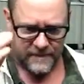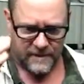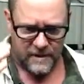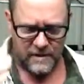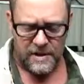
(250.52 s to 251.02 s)

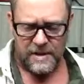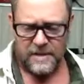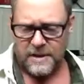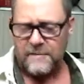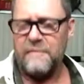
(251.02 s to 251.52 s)
You know,
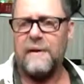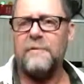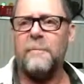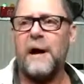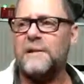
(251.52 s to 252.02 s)
if you've
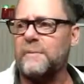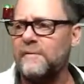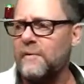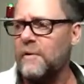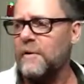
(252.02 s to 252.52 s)
ever boxed
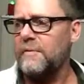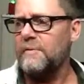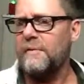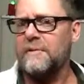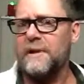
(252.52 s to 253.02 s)
before, if
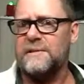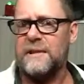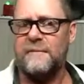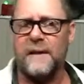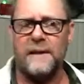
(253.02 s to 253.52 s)
you've ever done
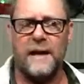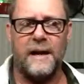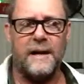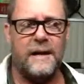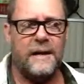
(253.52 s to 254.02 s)
stuff like
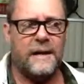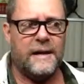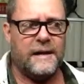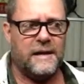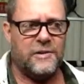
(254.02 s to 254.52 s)
that,
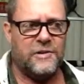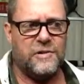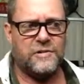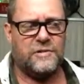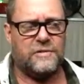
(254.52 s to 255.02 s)
and you're
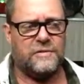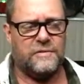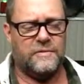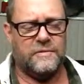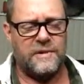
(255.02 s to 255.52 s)
used to
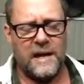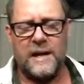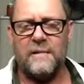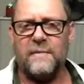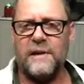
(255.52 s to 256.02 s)

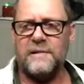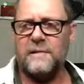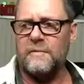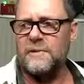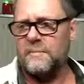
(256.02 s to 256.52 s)
standing
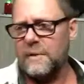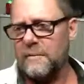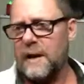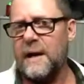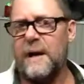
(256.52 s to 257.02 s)
conventional, which will be
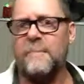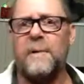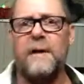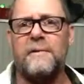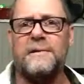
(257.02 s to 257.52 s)
right-handed
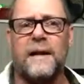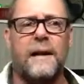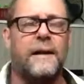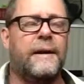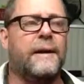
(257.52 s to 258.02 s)
power side,